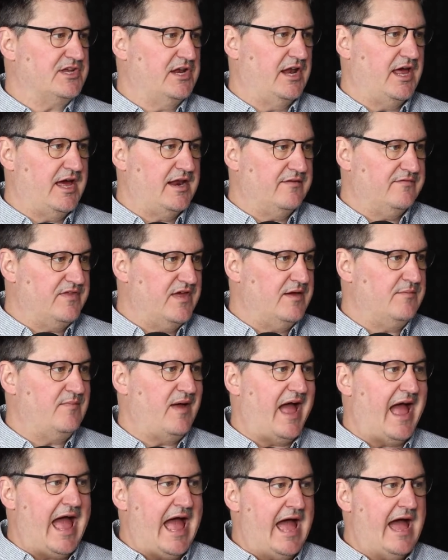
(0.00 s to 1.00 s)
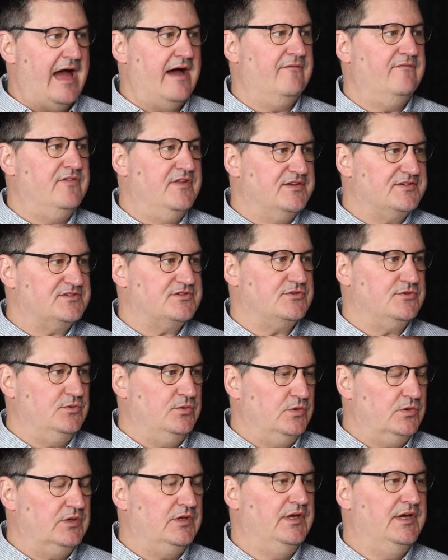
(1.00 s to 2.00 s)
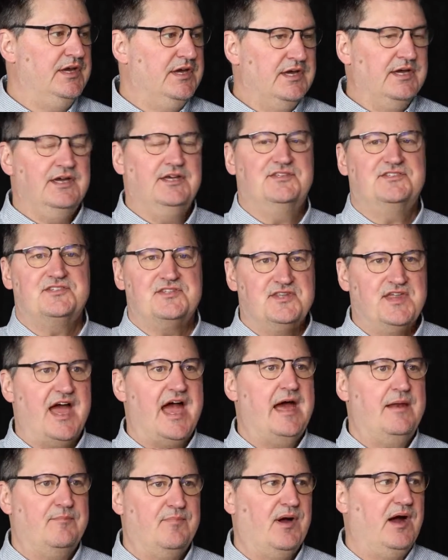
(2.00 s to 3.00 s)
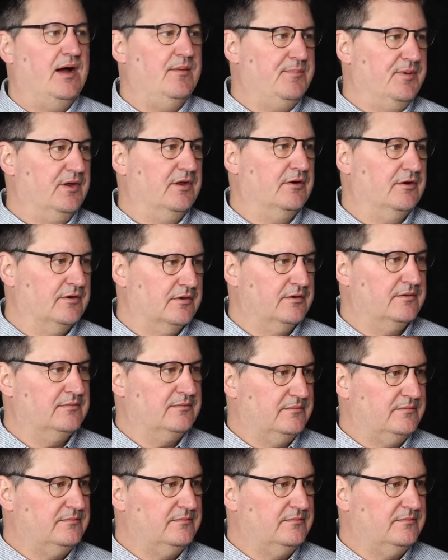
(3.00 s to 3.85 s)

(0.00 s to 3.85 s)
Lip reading: A lot of them have this tool. It's that popular.